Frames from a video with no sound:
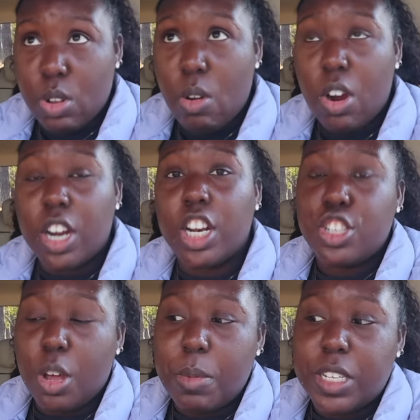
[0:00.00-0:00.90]
hard,
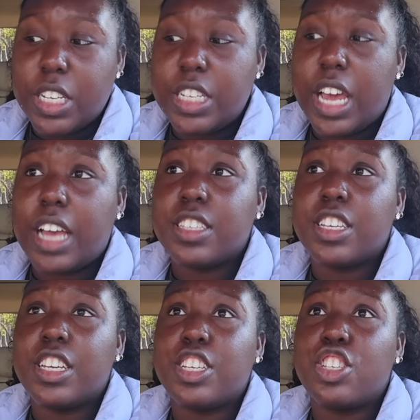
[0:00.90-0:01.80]
so mentally
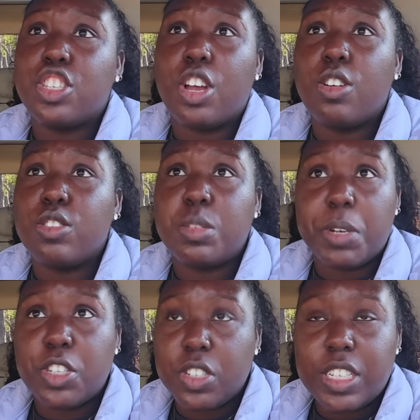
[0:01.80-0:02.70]
taxing, so
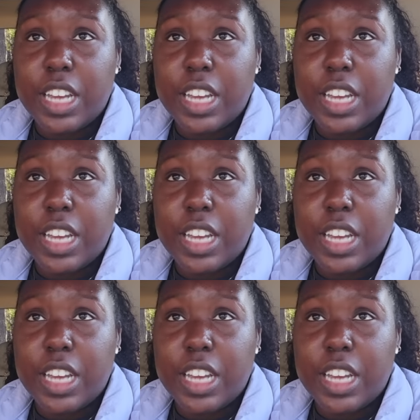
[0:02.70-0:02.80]
spiritually